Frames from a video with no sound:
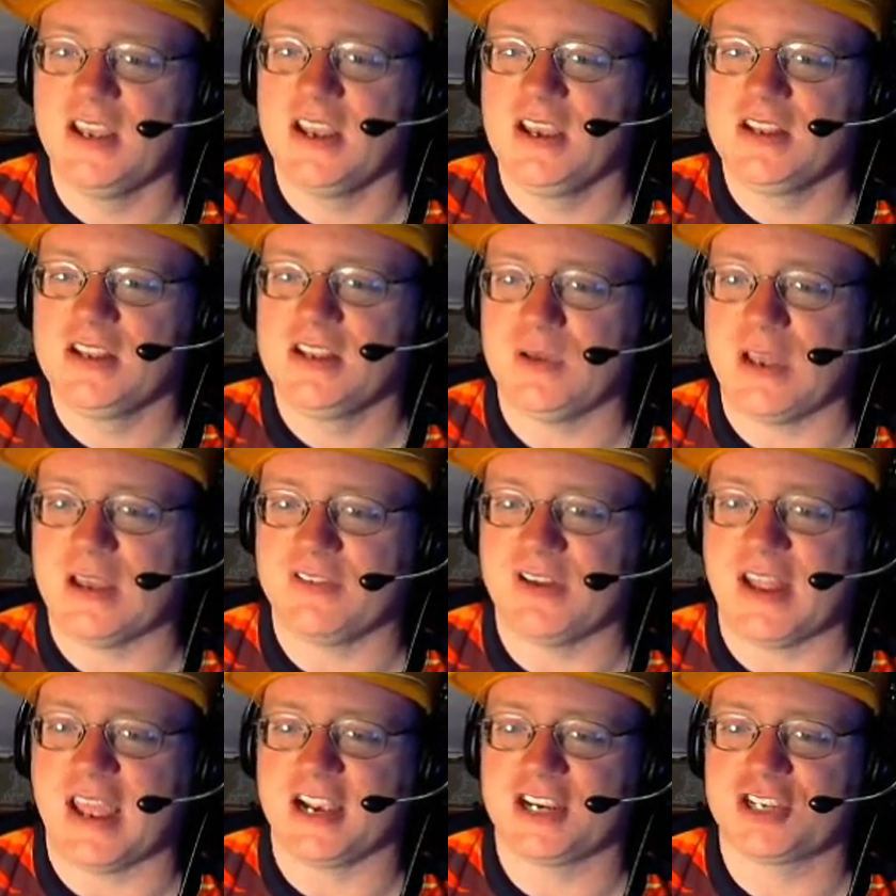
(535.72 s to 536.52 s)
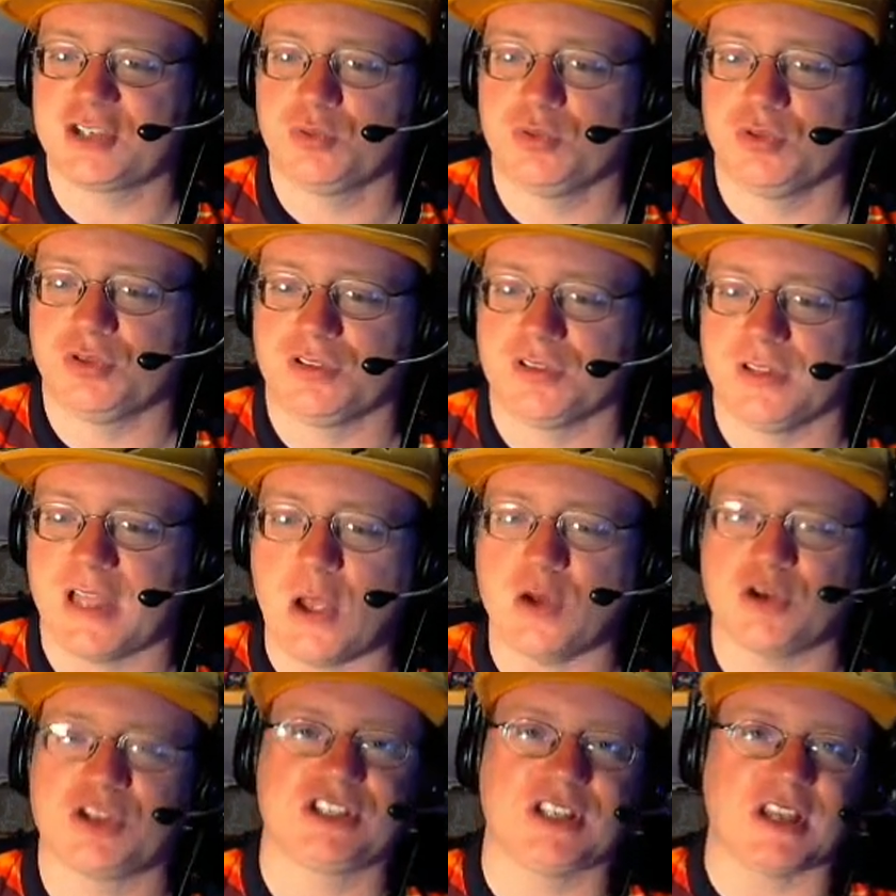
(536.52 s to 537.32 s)
to have an actual
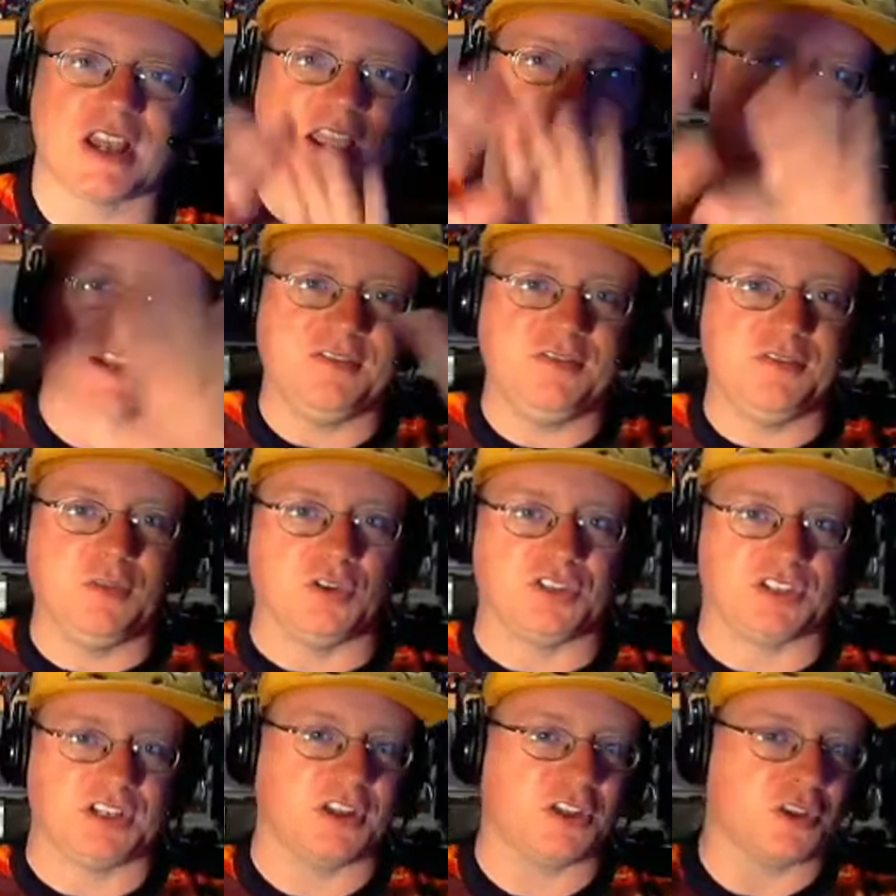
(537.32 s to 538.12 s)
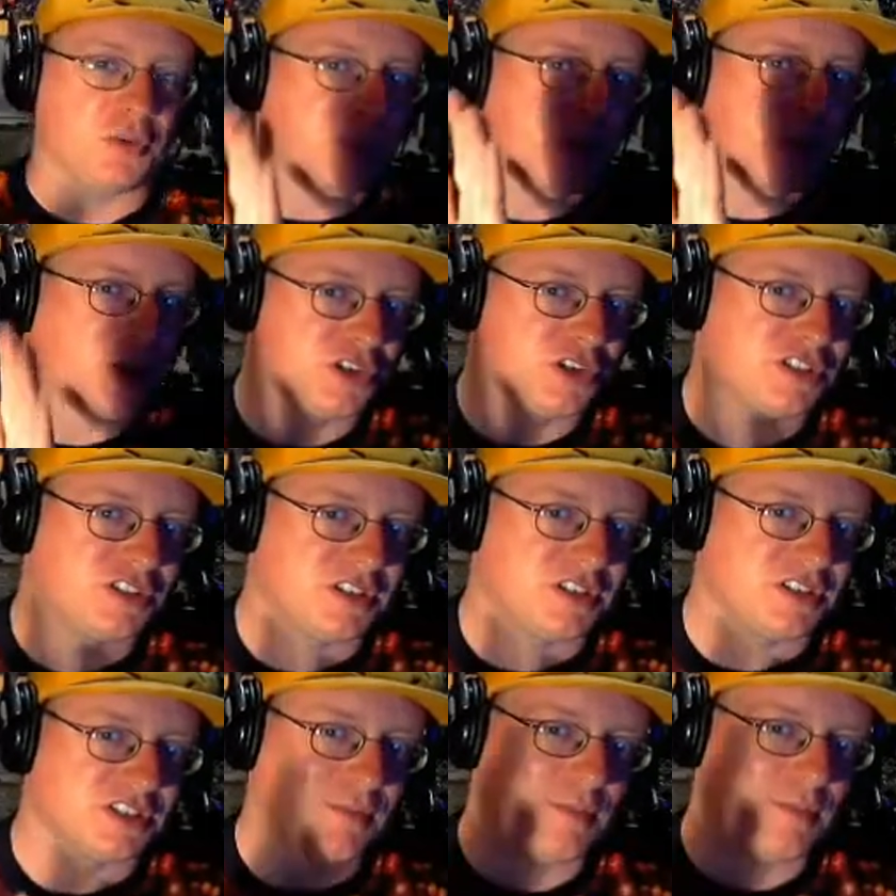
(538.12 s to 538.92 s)
outside influence, another
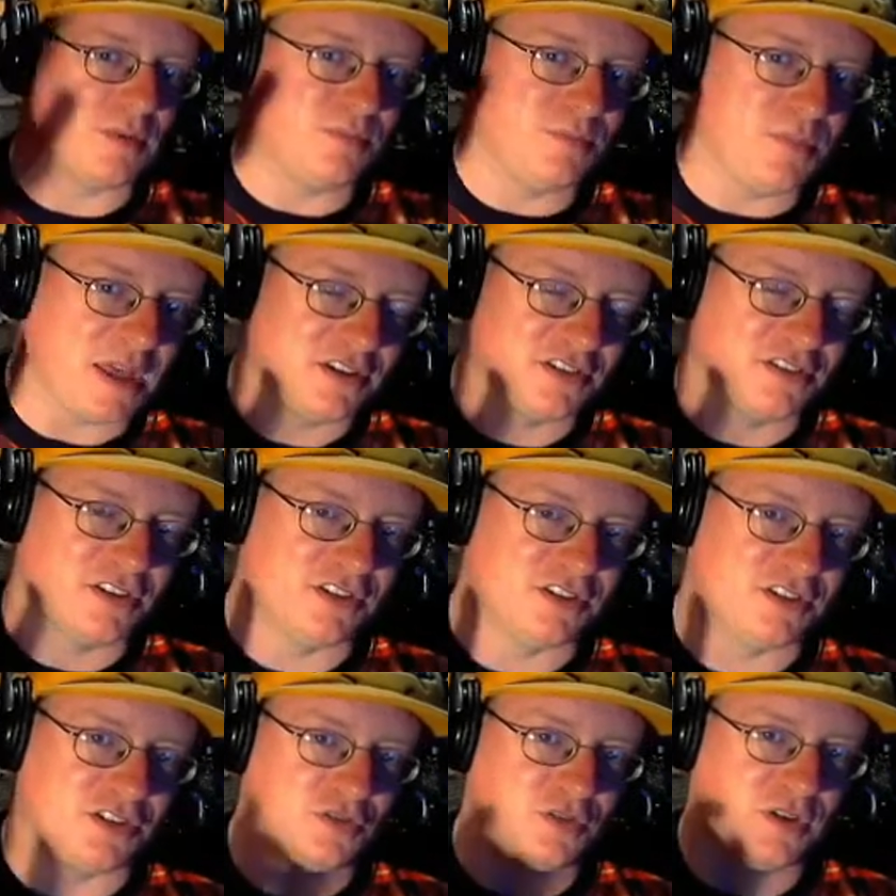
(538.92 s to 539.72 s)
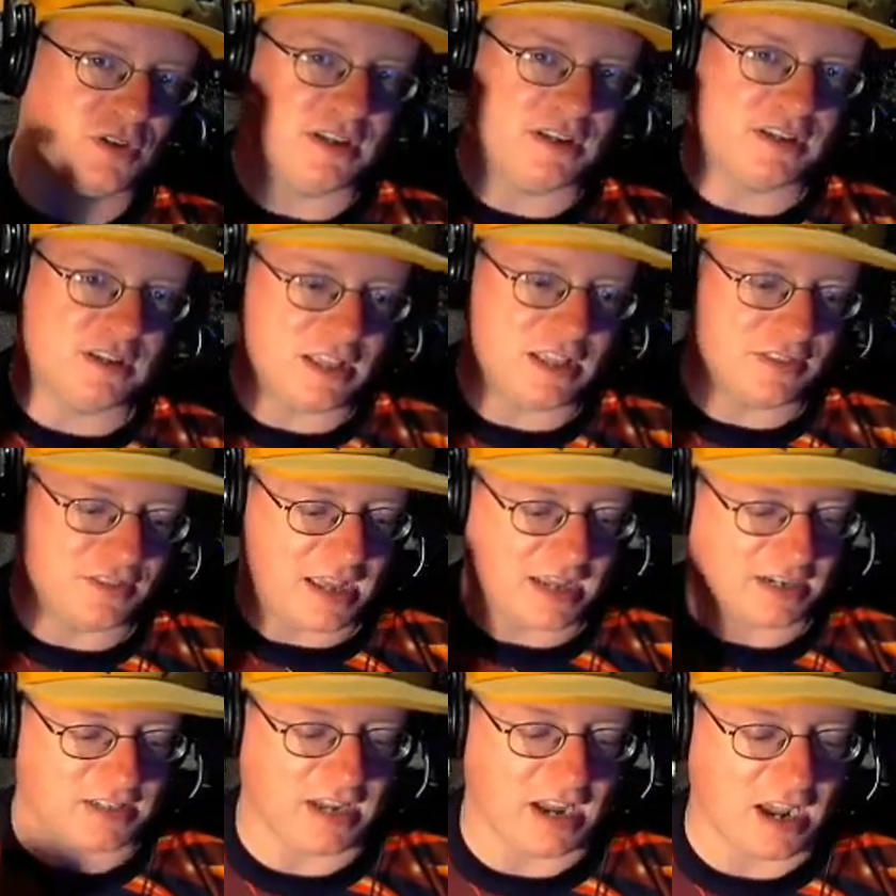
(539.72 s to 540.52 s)
person, someone better than you in
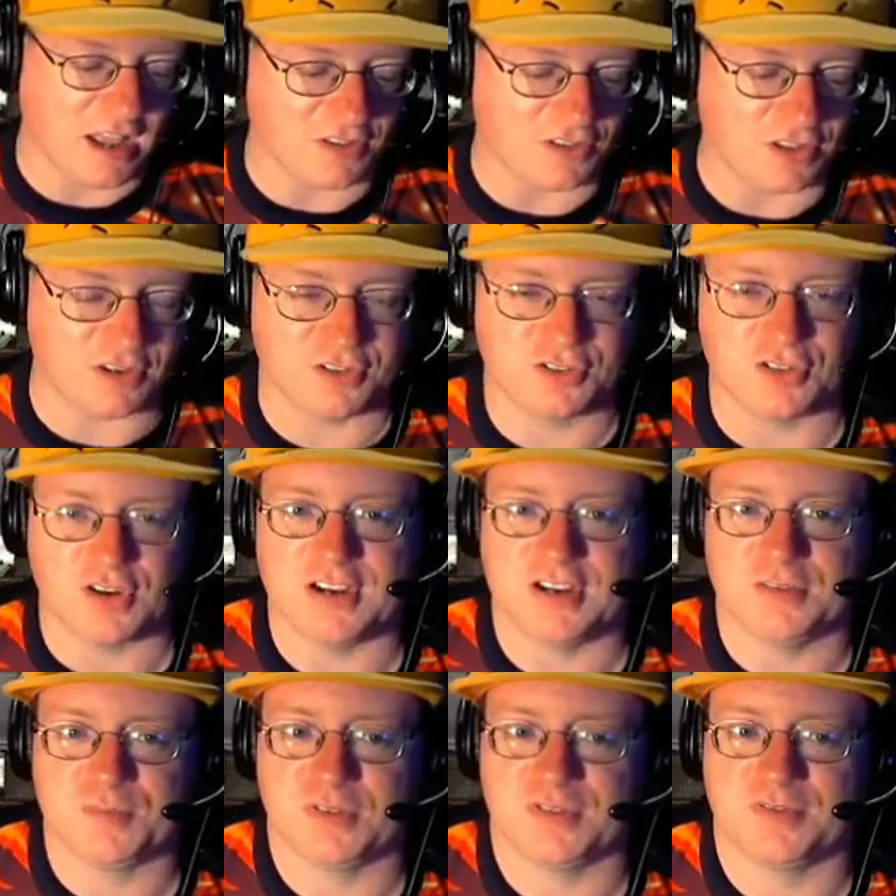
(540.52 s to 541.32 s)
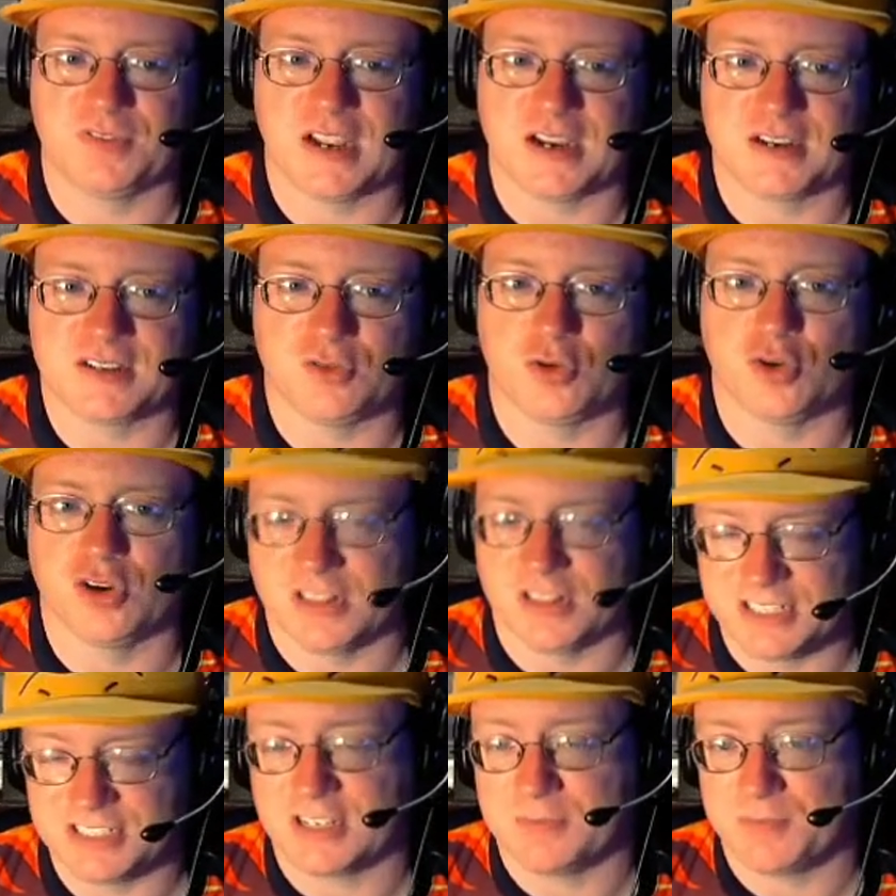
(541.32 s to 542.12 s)
that talent that you're trying to perfect or
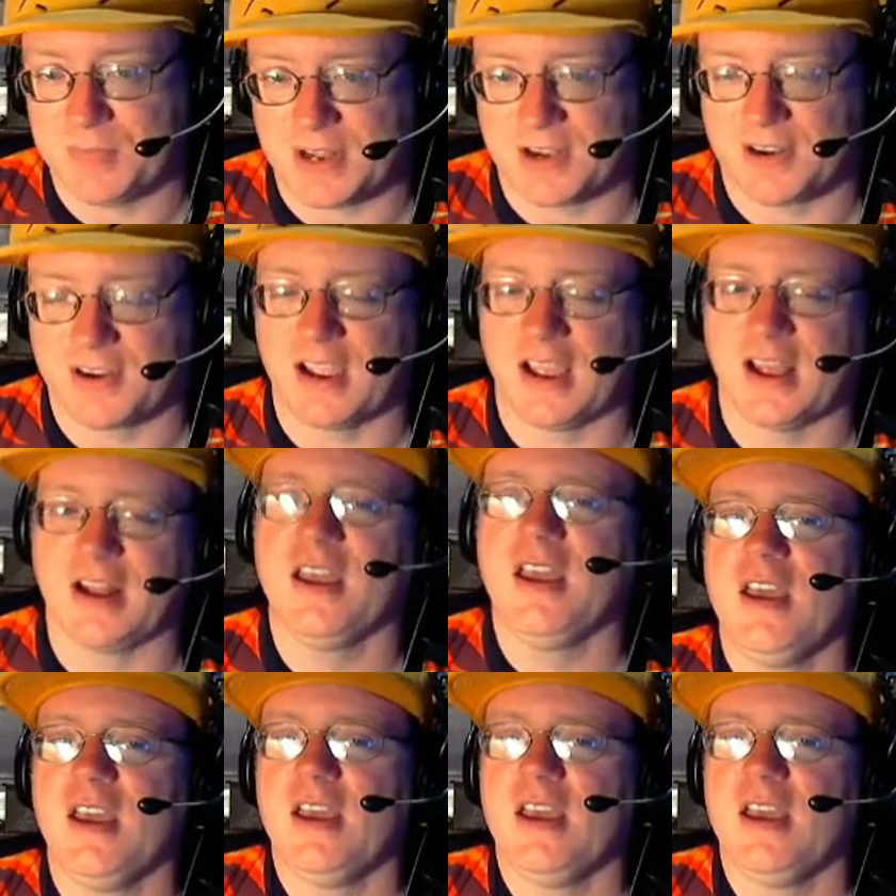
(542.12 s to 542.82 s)
at least get better at,